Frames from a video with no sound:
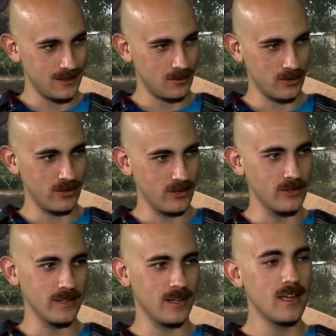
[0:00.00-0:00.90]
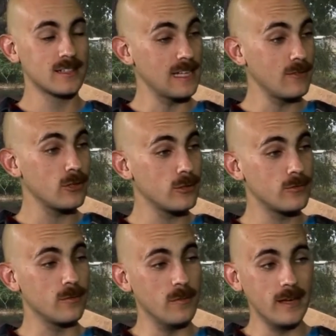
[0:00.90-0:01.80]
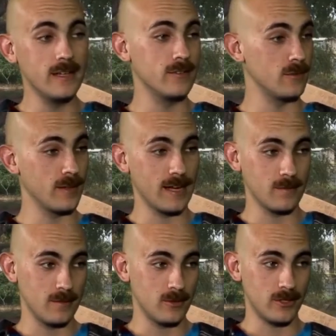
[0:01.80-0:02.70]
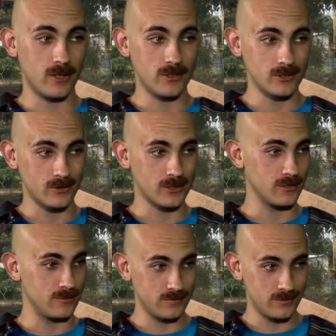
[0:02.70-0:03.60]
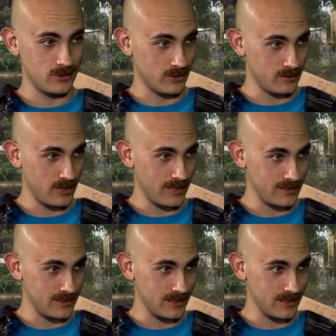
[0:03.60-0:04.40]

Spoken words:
Were they the only? Because I've heard from many different black people in all sorts of circumstances,